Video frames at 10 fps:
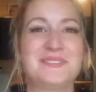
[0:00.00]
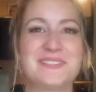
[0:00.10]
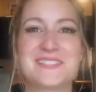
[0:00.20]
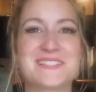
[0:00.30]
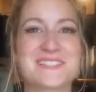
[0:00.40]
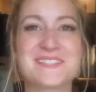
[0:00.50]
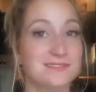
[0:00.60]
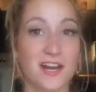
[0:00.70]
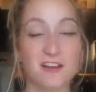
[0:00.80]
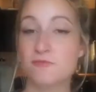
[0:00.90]
what this is.
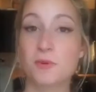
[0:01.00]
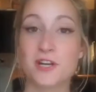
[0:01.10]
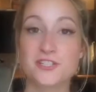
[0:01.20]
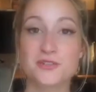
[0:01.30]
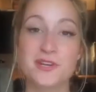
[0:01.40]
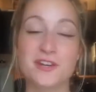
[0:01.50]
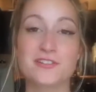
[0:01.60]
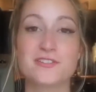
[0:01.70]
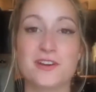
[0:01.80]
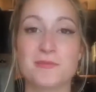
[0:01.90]
I have brought you here to
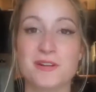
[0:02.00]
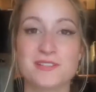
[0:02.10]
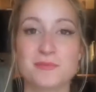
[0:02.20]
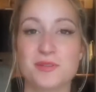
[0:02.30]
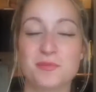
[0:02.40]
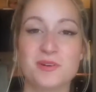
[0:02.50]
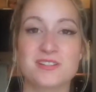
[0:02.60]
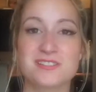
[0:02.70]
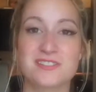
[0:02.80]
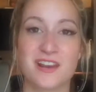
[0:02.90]
talk about some of the
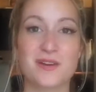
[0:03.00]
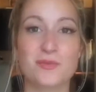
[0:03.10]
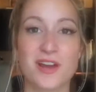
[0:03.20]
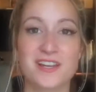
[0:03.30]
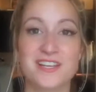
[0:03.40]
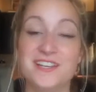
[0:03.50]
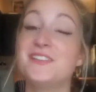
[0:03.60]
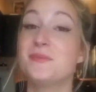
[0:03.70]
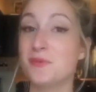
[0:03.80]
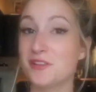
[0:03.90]
books that I read in
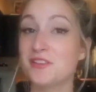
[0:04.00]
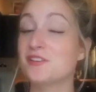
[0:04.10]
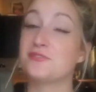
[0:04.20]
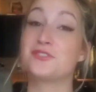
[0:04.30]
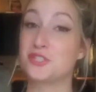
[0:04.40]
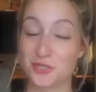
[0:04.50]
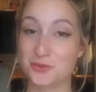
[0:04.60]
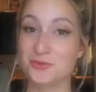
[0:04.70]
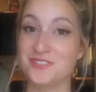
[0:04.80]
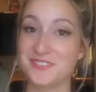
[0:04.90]
the month of
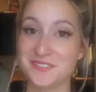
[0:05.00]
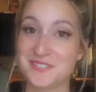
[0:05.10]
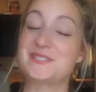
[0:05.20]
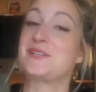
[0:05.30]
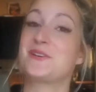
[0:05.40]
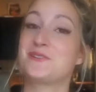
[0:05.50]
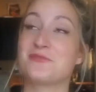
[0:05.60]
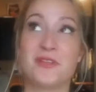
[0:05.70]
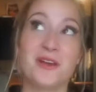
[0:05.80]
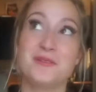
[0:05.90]
June. This year is
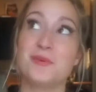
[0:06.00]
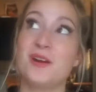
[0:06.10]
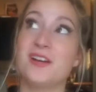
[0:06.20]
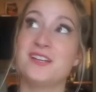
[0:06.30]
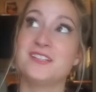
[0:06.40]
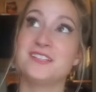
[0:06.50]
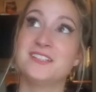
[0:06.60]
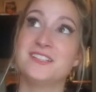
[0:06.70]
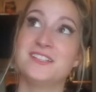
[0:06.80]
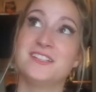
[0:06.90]
flying by.
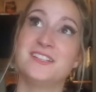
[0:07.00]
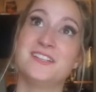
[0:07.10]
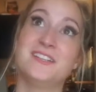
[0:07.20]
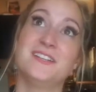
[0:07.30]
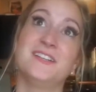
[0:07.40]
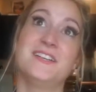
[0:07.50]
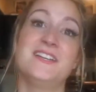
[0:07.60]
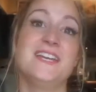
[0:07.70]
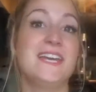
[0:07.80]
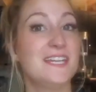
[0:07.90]

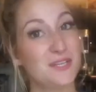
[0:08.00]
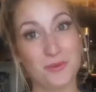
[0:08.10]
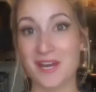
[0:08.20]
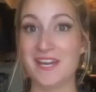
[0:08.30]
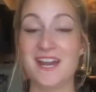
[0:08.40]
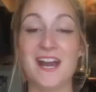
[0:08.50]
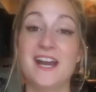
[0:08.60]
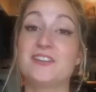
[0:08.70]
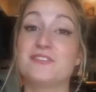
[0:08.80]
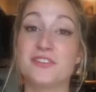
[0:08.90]
Anyway, I
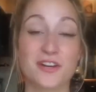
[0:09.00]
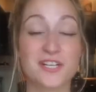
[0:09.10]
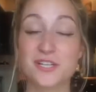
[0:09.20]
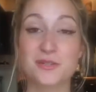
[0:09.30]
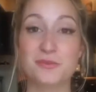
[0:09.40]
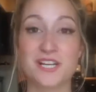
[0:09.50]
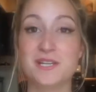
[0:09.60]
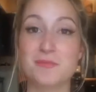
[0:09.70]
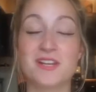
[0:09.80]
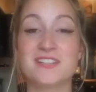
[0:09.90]
had a very good
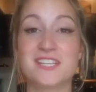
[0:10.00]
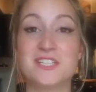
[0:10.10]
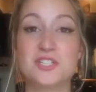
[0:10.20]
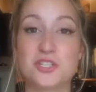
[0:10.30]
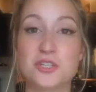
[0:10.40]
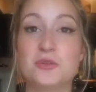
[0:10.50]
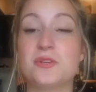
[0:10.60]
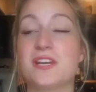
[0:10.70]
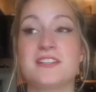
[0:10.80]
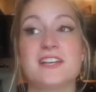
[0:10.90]
reading month in June.
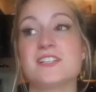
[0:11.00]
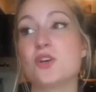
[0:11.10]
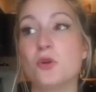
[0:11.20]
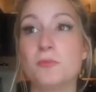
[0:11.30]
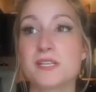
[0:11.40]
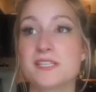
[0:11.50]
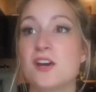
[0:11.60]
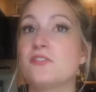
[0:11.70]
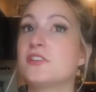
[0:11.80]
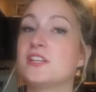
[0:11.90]
I think I told
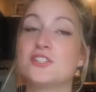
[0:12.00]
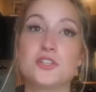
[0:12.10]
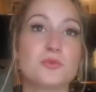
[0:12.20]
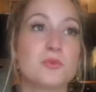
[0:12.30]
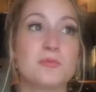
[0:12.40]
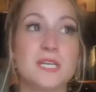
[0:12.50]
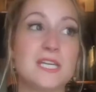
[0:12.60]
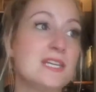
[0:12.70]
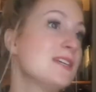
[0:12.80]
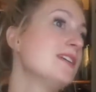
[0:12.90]
myself that June would
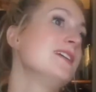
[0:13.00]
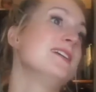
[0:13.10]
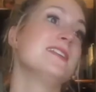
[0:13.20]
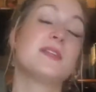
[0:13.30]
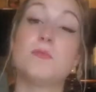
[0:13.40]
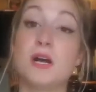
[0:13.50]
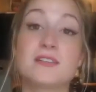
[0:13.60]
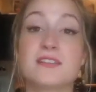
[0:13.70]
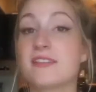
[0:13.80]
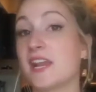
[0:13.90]
be the
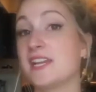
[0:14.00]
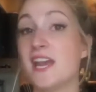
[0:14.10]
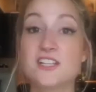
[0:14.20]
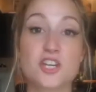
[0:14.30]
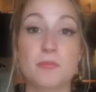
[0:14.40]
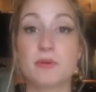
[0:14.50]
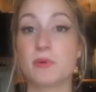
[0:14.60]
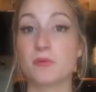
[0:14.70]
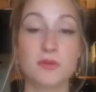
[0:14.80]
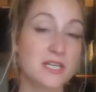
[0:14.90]
month that I catch up on
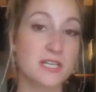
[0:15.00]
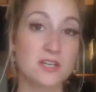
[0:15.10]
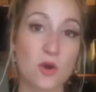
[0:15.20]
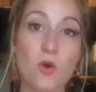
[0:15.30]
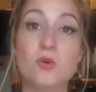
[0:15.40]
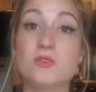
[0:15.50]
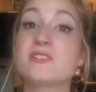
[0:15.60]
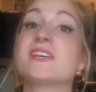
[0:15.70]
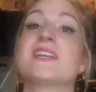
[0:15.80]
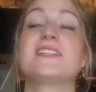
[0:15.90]
my reading
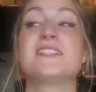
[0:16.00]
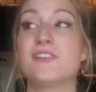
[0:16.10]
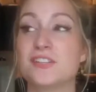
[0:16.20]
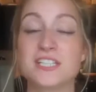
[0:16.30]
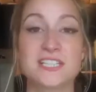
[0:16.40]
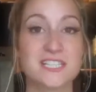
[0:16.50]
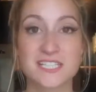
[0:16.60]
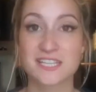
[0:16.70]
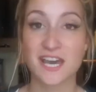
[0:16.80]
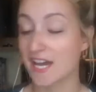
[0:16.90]
goals, and I definitely
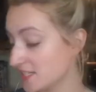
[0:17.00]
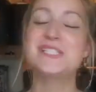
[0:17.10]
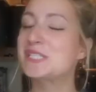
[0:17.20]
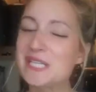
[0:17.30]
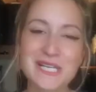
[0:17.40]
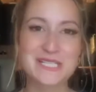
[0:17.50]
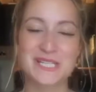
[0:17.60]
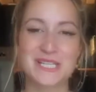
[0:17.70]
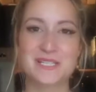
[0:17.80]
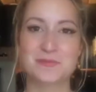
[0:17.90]
did that. Let's get into
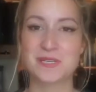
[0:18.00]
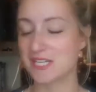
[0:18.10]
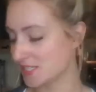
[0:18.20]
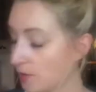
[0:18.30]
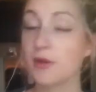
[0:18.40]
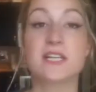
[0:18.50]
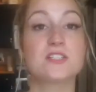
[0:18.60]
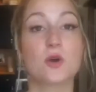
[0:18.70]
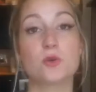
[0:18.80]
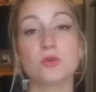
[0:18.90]
this, because I read a
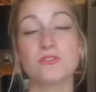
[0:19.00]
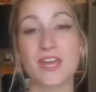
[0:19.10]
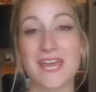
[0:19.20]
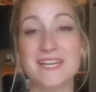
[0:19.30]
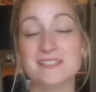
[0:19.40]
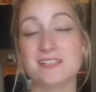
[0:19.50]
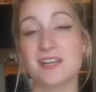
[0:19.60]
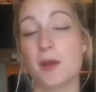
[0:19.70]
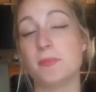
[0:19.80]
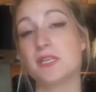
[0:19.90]
total of 8 and
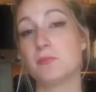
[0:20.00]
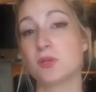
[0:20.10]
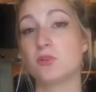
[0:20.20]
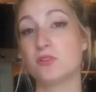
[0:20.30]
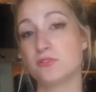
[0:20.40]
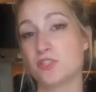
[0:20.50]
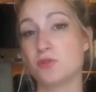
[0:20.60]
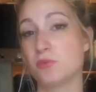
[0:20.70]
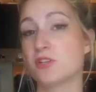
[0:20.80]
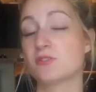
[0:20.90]
I'm in the middle of 2
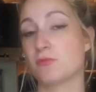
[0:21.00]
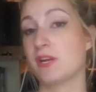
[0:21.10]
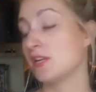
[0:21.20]
books right